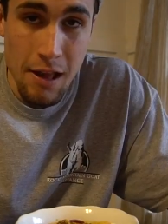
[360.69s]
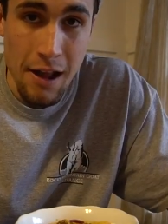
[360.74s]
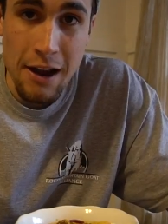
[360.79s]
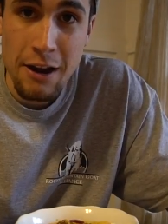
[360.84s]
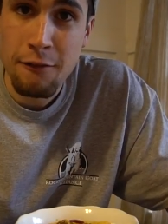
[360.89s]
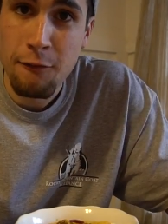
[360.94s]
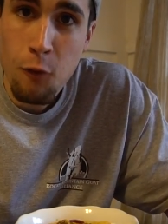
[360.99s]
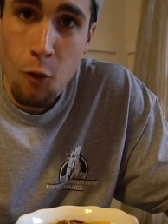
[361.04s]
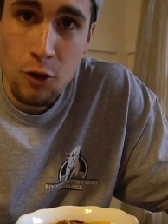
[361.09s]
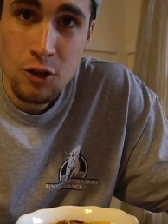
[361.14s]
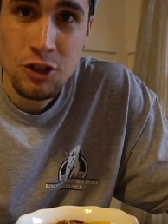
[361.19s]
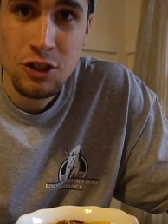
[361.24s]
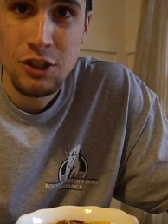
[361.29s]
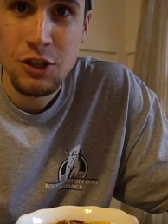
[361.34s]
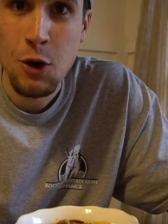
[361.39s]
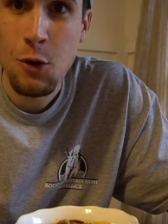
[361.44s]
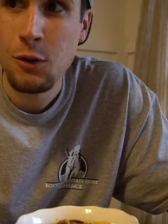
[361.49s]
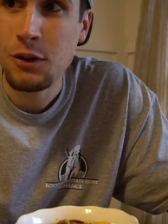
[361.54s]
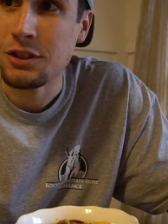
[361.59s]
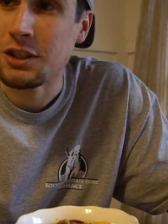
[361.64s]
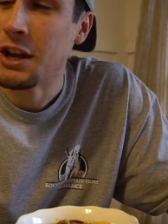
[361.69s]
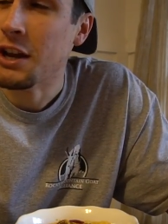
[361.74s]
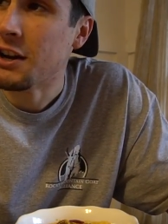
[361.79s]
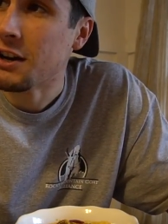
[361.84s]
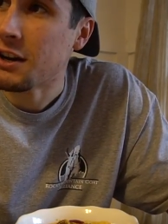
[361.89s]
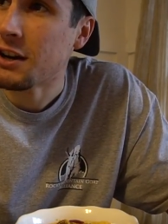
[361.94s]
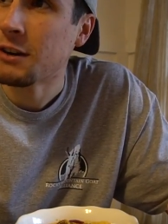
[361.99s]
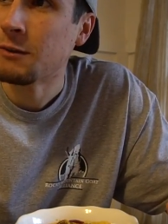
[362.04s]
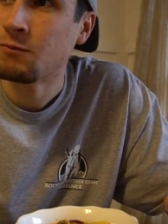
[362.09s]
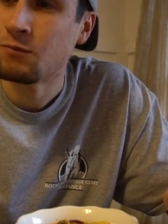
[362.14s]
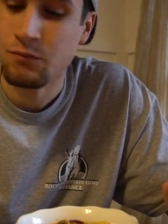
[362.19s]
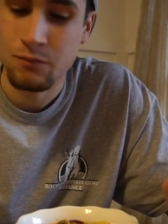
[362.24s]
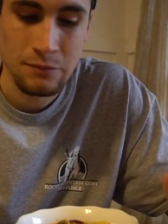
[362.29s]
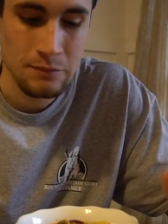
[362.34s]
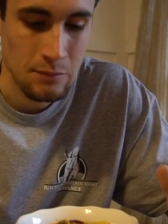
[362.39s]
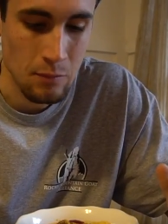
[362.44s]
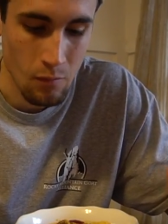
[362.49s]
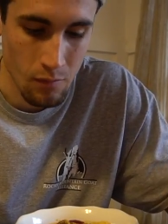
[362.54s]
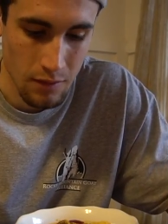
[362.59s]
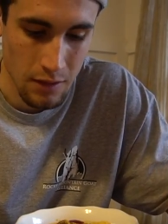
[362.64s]
And unfortunately, no one's here
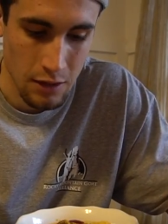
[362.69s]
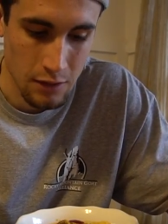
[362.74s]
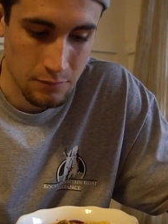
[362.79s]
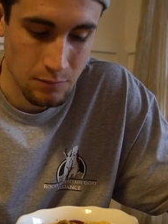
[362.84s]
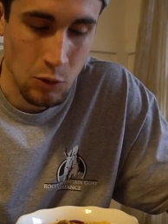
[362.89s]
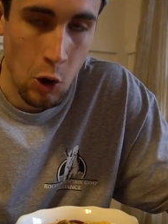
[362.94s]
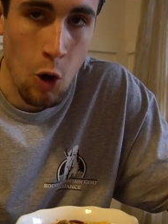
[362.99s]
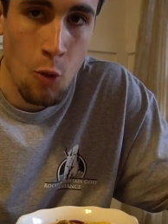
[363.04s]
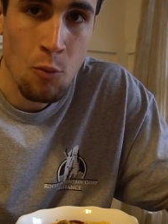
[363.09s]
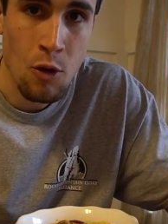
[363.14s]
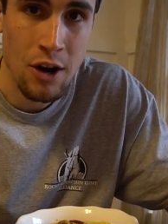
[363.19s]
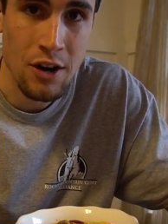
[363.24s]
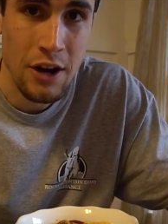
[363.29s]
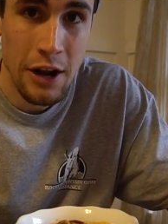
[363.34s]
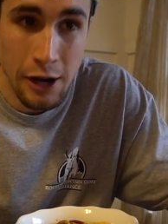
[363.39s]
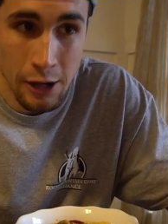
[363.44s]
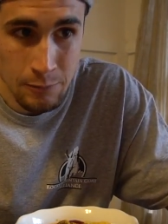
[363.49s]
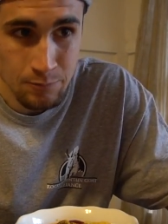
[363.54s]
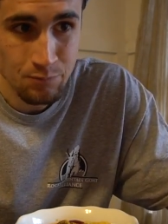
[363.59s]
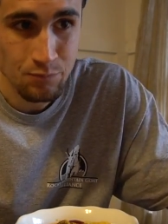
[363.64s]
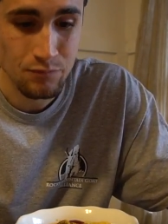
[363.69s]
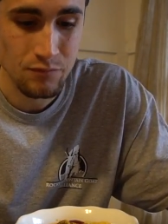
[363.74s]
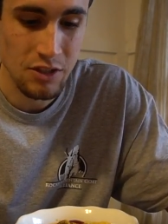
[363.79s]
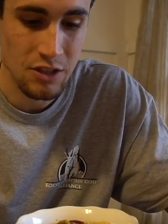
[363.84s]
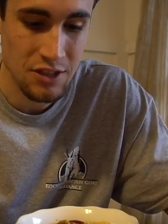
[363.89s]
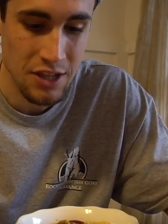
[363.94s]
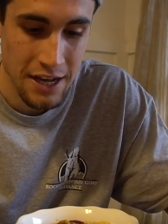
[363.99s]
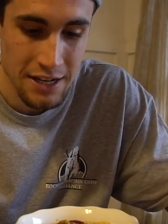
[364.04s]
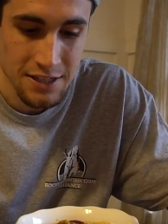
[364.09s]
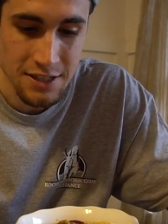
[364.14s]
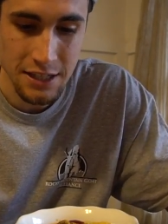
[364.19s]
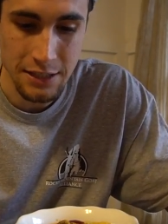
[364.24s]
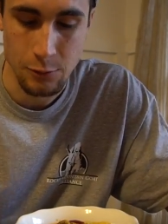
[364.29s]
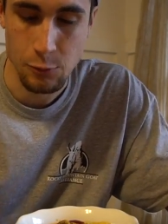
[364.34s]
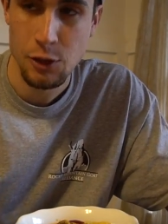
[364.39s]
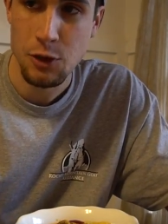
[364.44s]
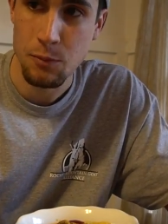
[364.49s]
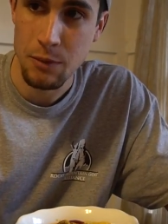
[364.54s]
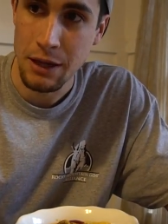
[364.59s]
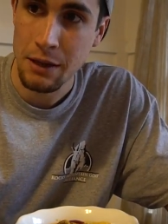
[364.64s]
home right now to taste it
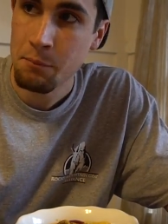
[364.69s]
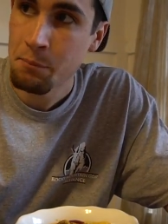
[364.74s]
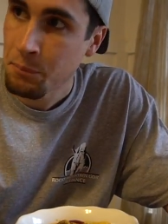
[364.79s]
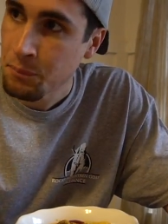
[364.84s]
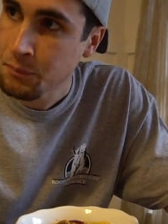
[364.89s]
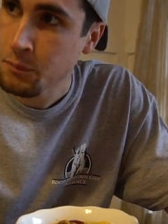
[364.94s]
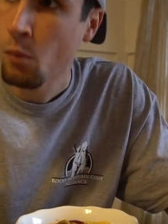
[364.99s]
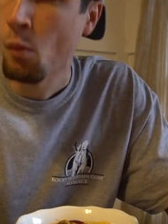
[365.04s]
with me.